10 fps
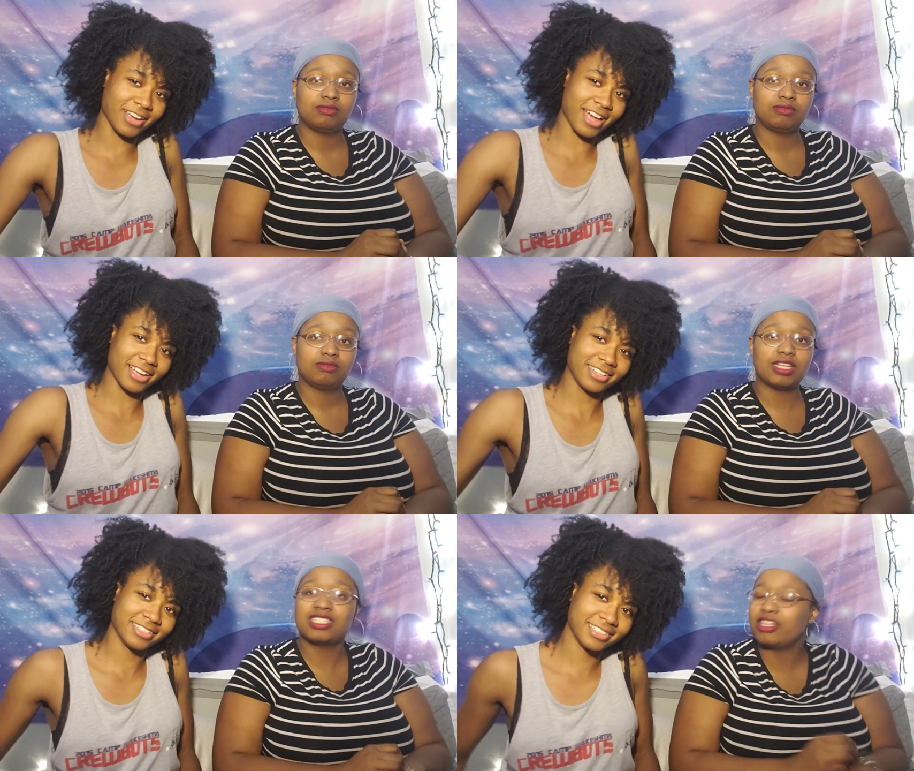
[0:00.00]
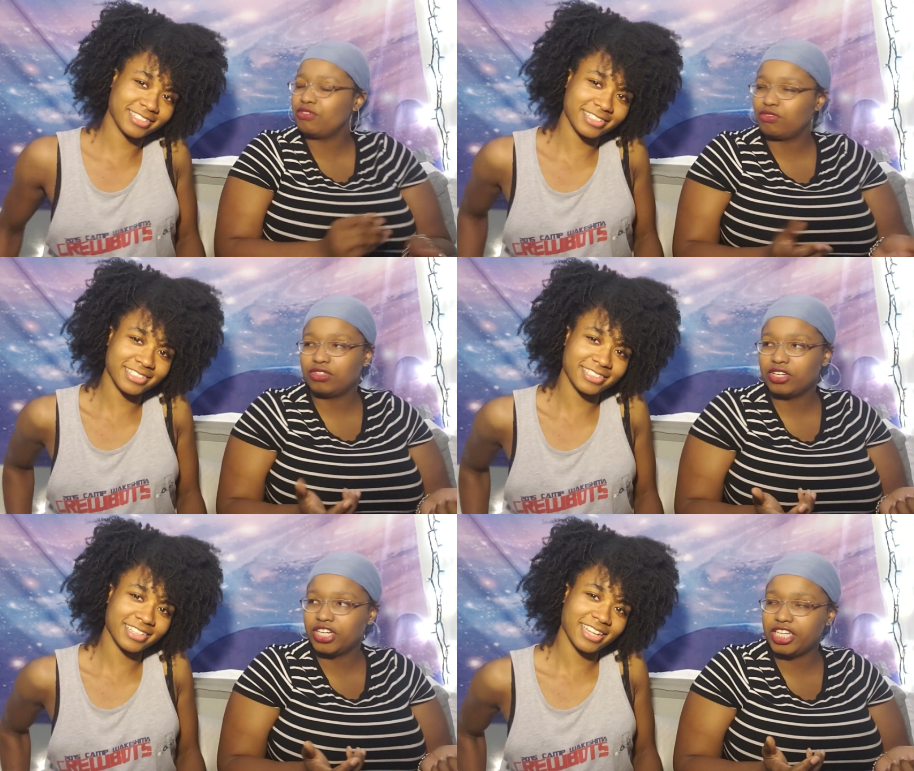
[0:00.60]
Speaker 1: okay? That's not
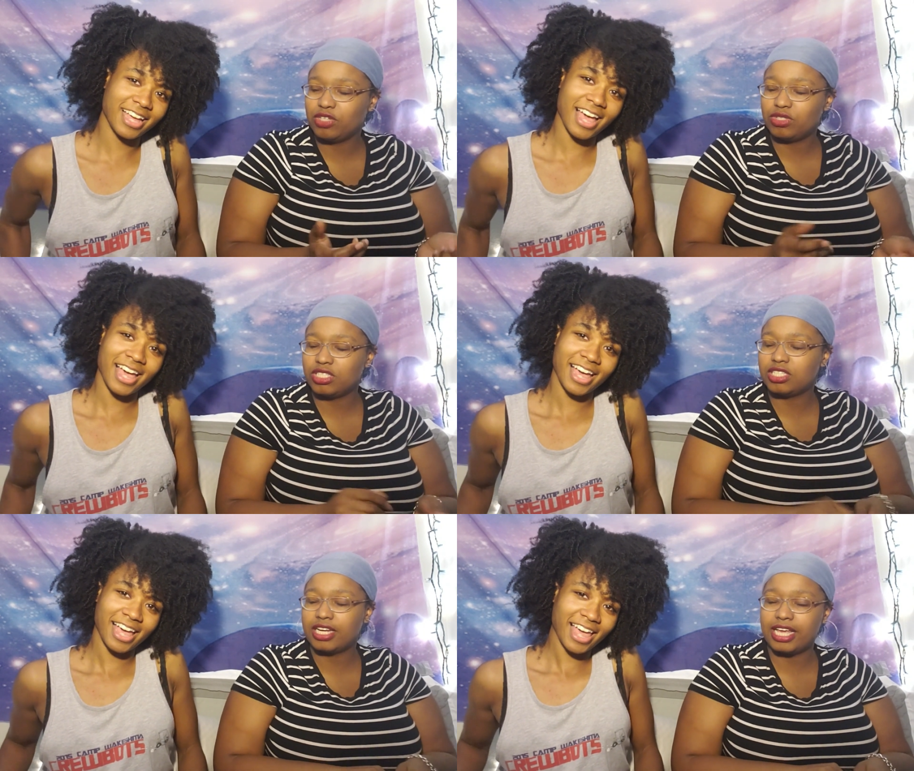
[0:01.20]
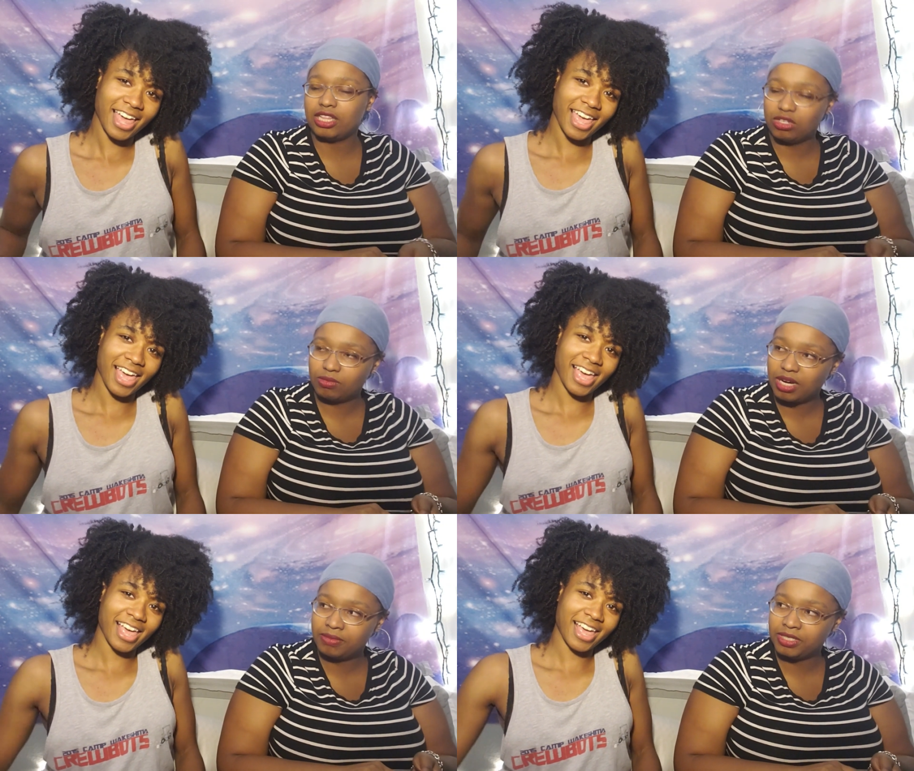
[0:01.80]
even flirting, you just said hey
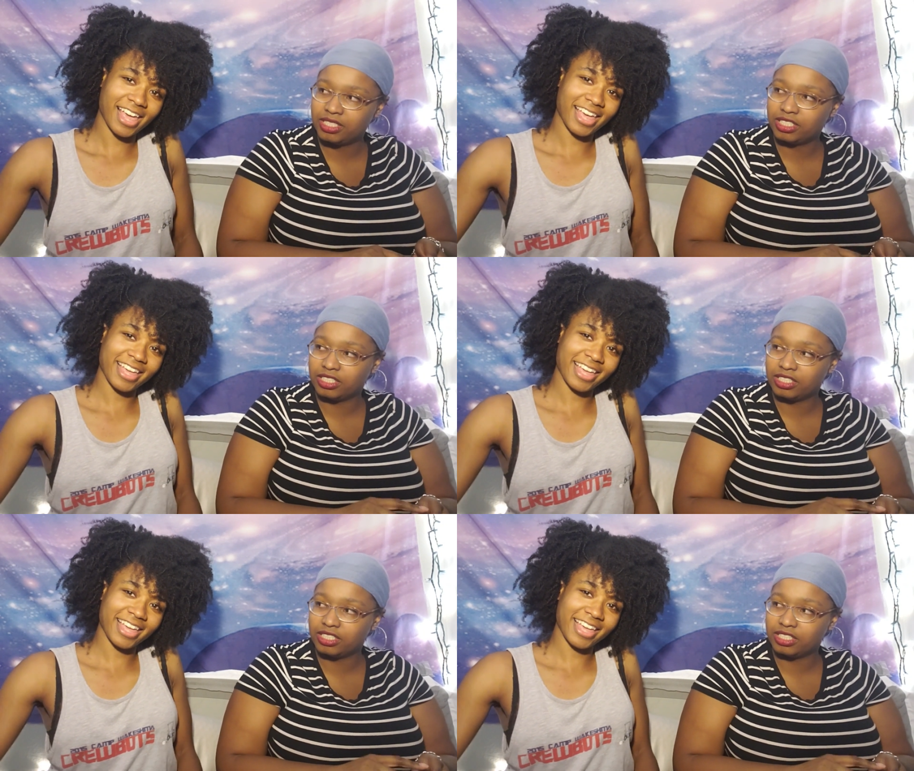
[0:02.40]
little mama.